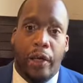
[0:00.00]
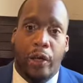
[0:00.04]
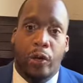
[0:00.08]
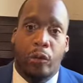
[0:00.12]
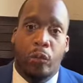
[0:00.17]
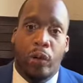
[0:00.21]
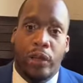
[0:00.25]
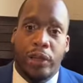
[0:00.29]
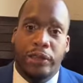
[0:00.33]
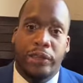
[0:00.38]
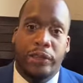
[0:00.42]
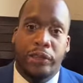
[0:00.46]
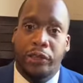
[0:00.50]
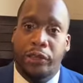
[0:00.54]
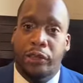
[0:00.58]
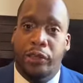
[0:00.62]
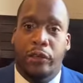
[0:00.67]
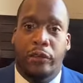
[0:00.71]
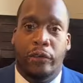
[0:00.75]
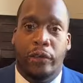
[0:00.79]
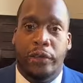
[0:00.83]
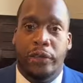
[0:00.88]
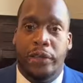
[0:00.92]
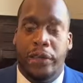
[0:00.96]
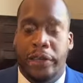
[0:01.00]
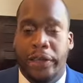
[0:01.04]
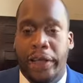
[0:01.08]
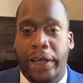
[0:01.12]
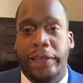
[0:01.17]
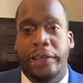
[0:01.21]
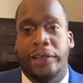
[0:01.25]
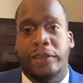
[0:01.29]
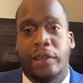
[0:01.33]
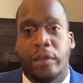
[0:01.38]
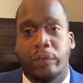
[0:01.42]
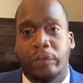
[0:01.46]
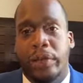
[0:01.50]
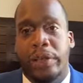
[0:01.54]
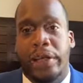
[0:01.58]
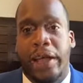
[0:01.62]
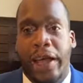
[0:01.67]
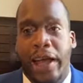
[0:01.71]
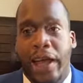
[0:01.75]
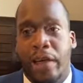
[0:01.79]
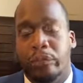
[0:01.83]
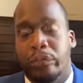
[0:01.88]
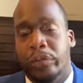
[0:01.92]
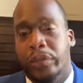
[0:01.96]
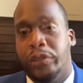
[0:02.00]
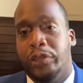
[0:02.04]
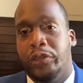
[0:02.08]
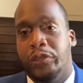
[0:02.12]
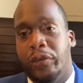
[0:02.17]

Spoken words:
What is insurance? In case something happens,